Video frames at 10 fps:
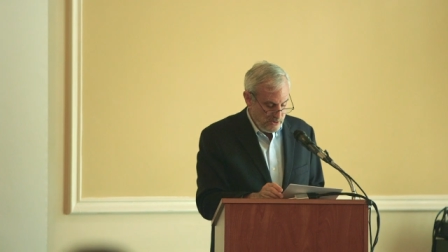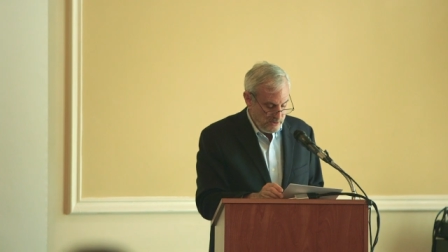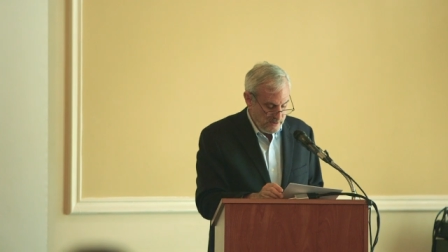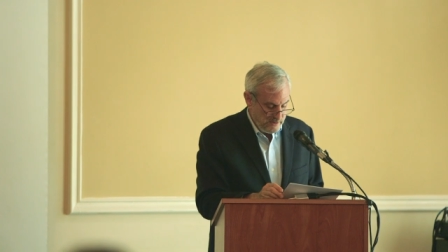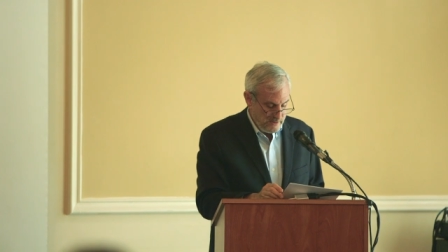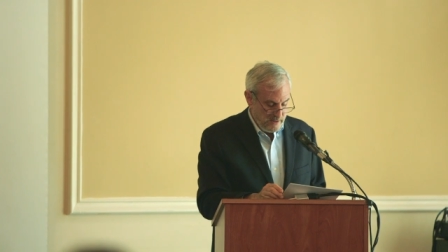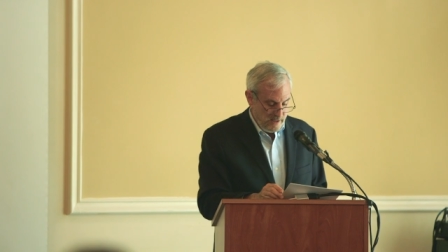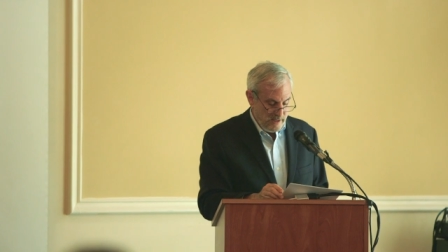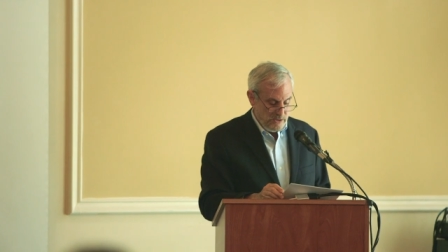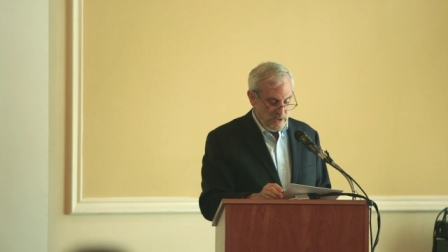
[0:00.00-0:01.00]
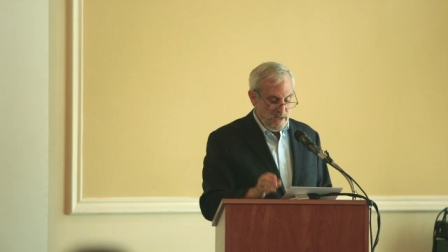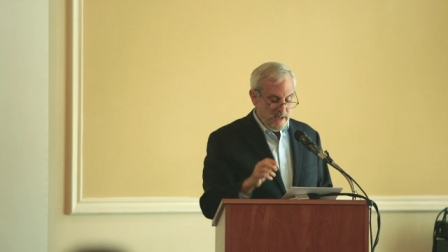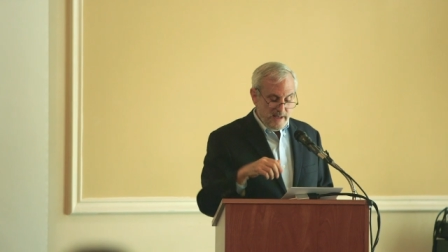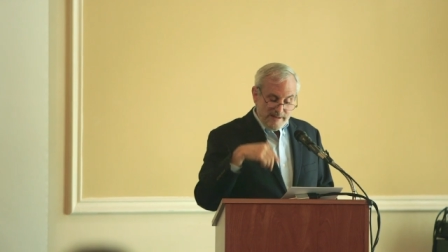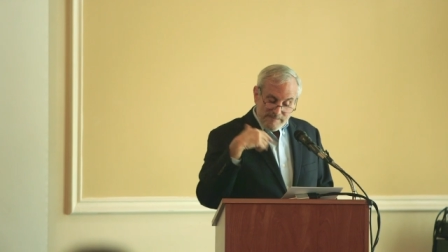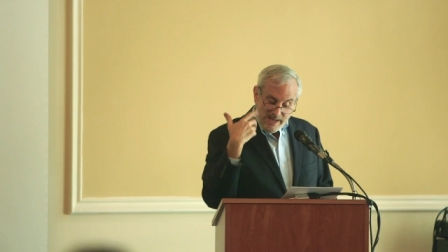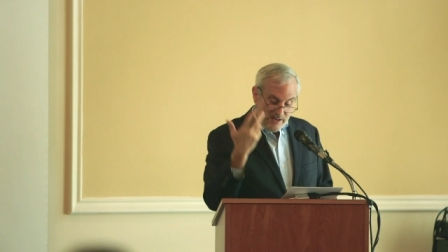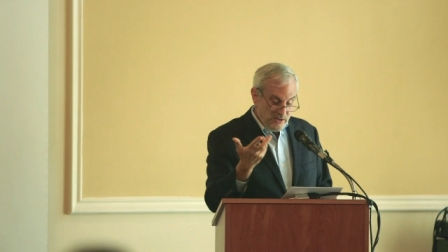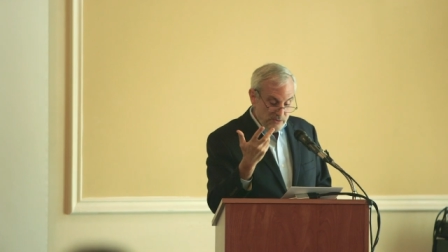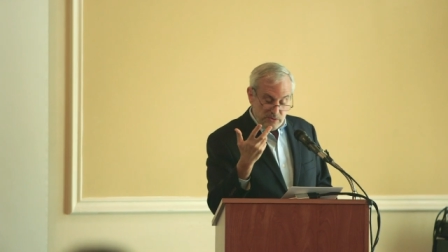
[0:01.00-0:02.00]
should disengage.
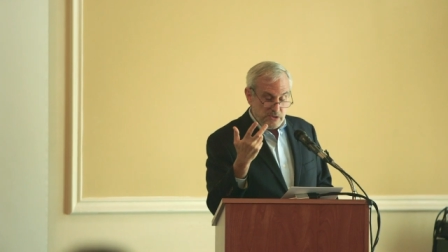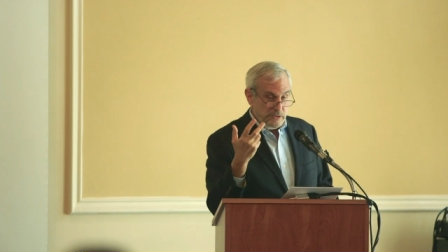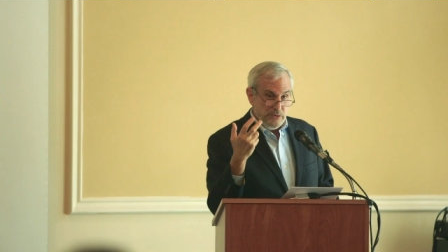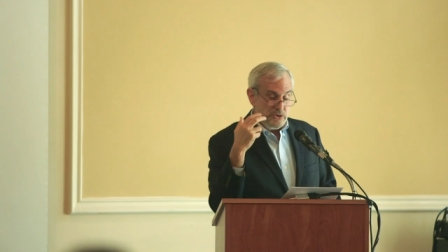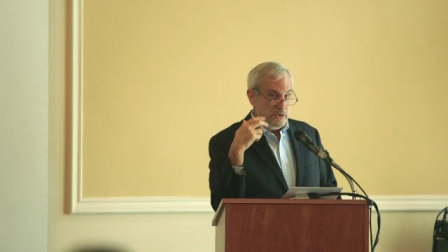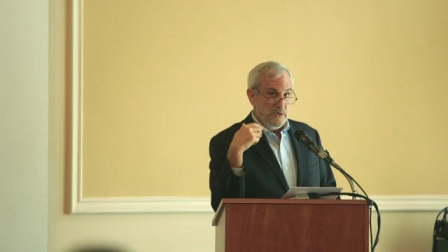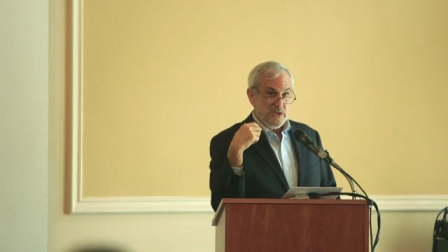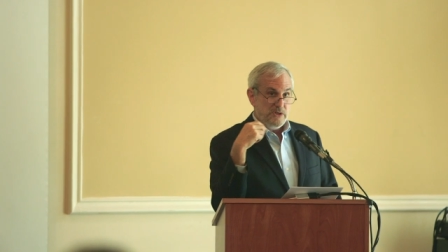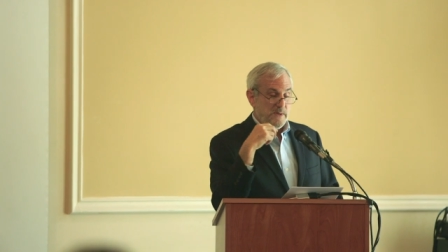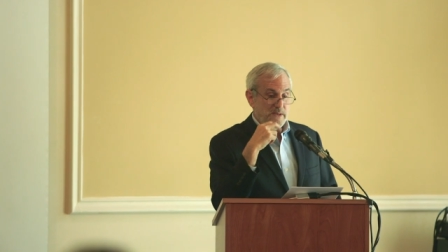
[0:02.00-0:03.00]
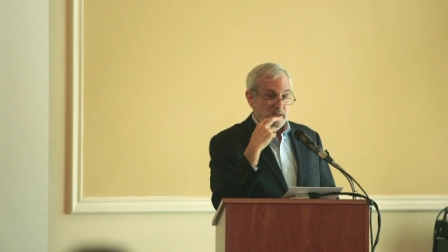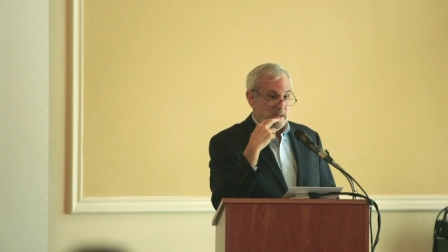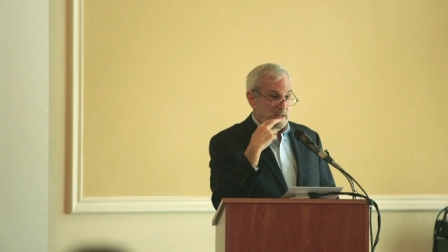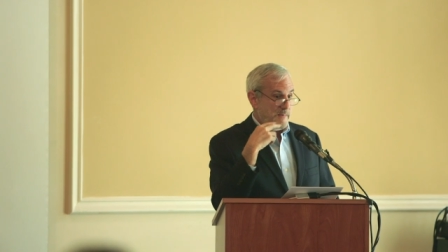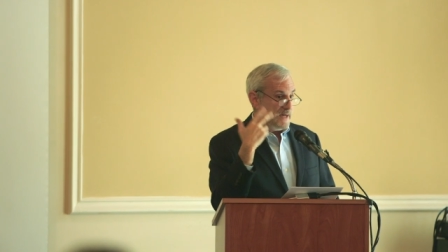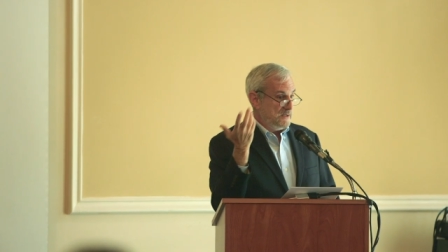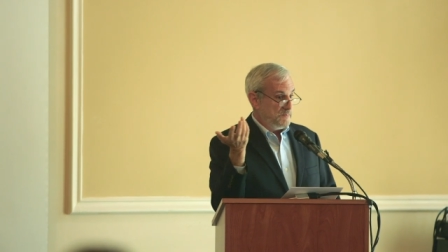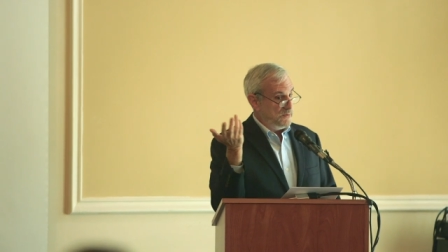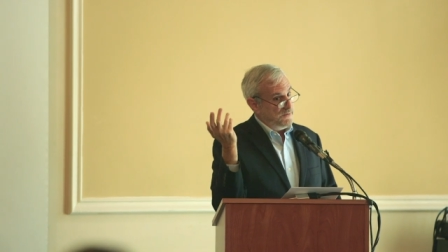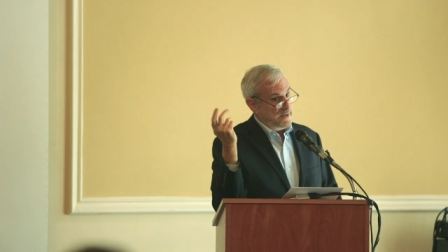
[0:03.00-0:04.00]
Another solution we should be thinking about is
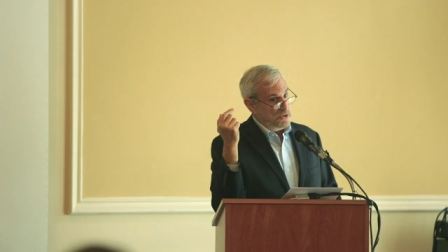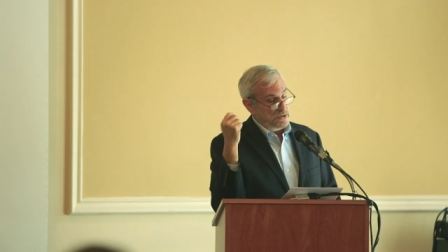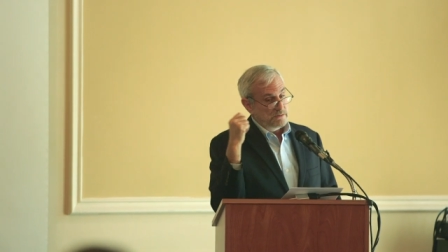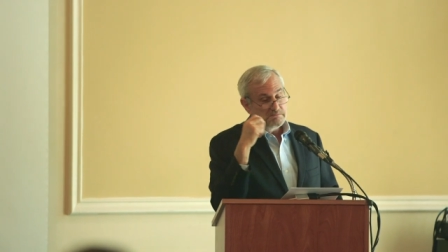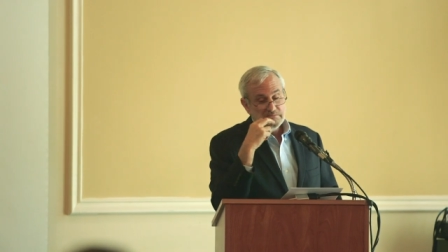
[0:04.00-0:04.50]
prevention,